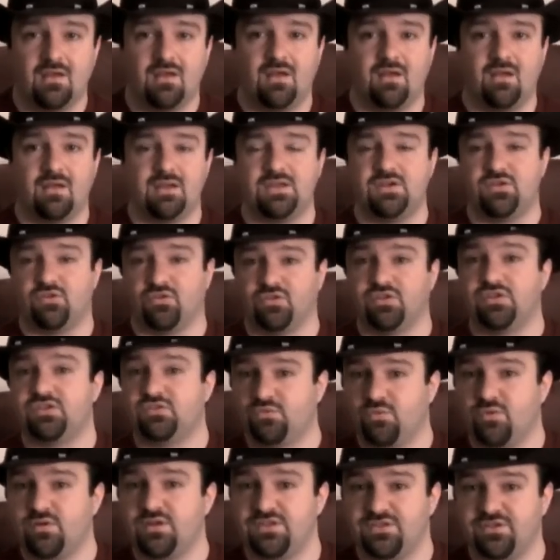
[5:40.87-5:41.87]
uh, in early
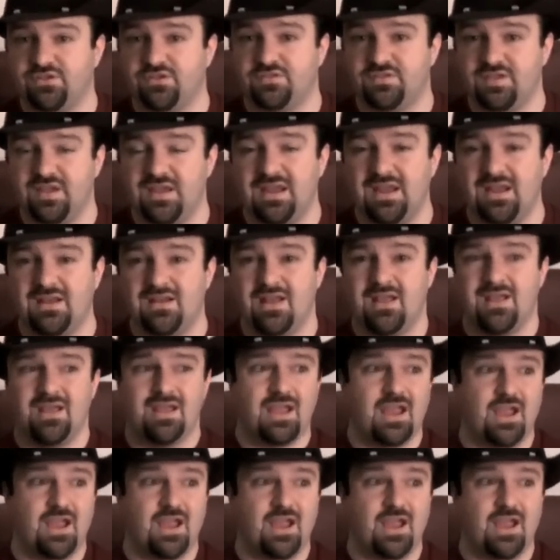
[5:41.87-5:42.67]
2013